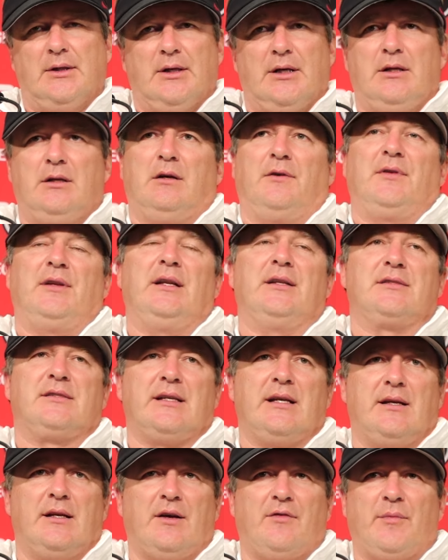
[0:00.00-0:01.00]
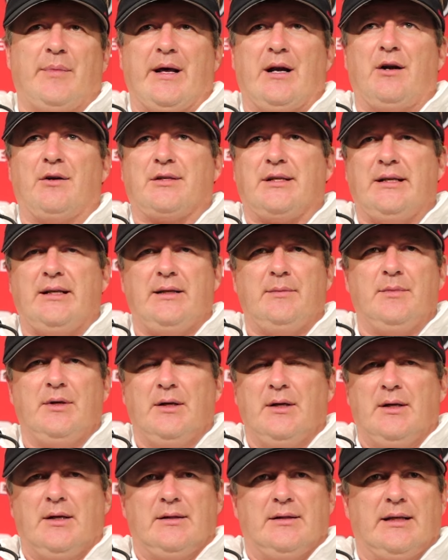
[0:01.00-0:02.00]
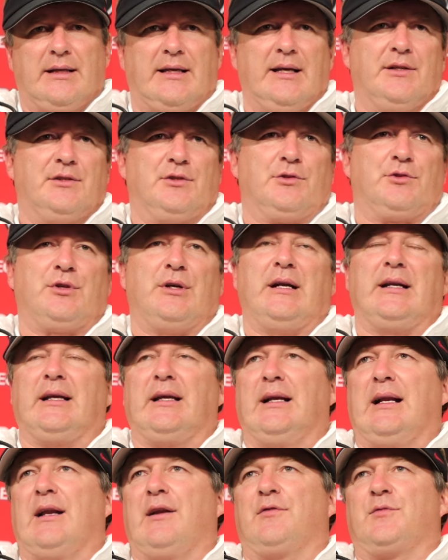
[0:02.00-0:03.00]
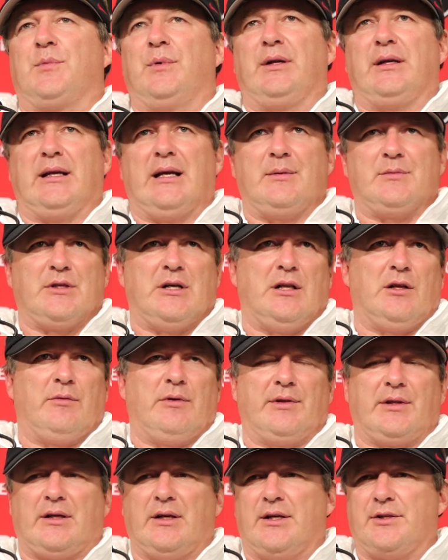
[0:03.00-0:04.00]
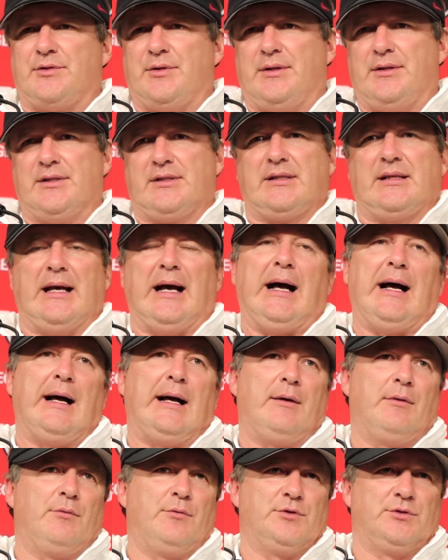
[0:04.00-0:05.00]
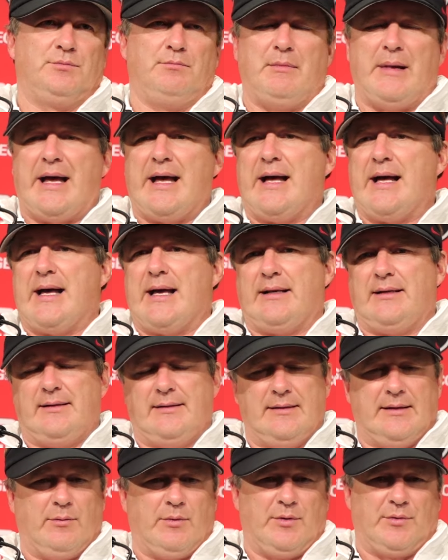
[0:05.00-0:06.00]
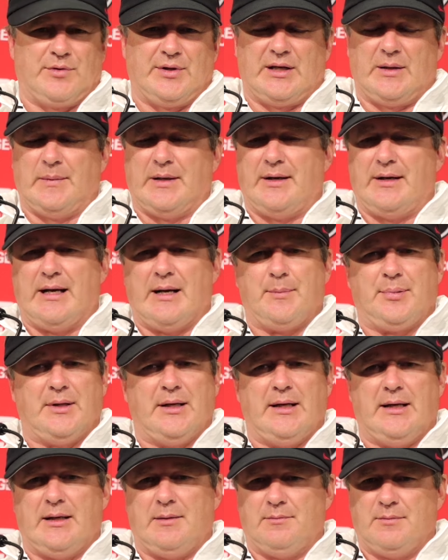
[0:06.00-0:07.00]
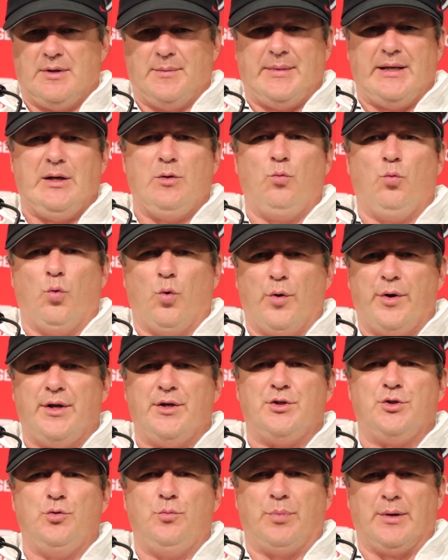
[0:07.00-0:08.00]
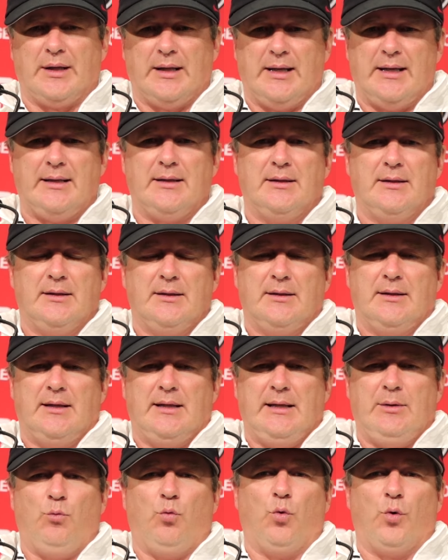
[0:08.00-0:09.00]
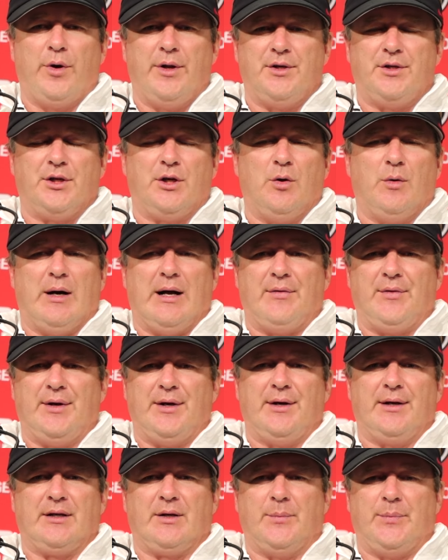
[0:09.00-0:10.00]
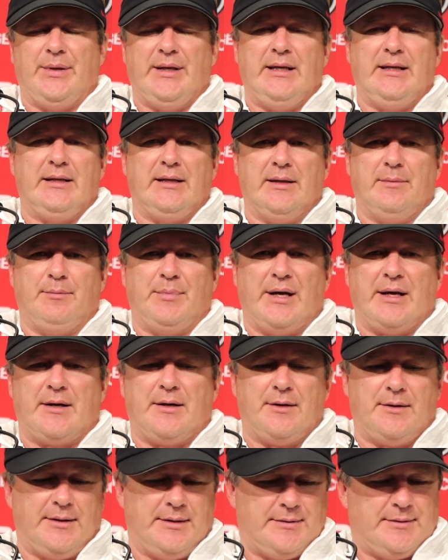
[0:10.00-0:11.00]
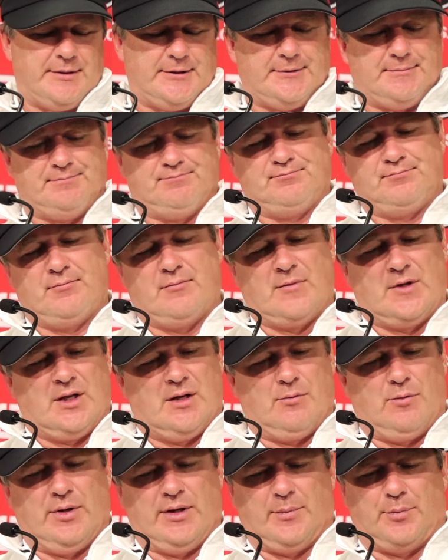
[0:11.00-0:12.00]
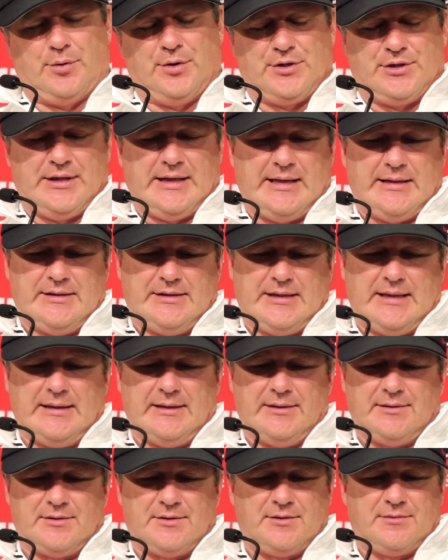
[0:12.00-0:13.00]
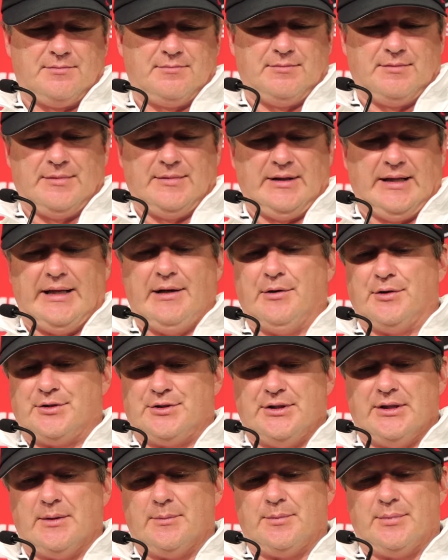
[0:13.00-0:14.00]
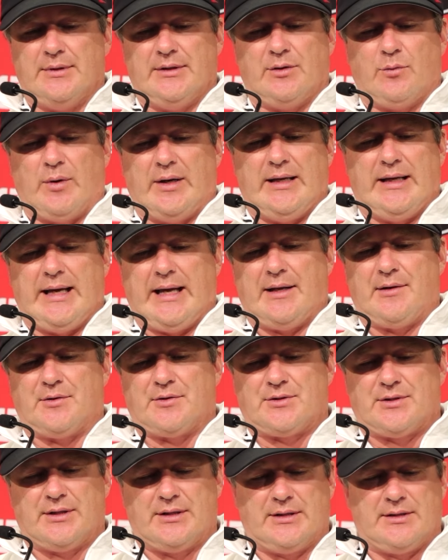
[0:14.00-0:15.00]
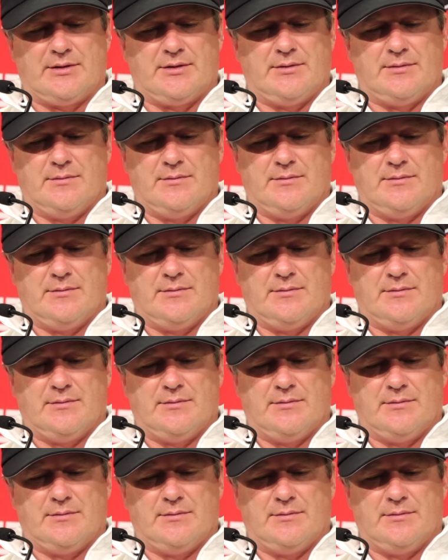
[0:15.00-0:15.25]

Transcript: you know, if it doesn't say enough about our team, the kids are trying to get out of spring games all around the country, and this guy was mad that we were thinking about not playing him. I mean, he wanted to play. He wanted to go out there and compete and get better, and really appreciate Jalen's leadership and the way he handles things.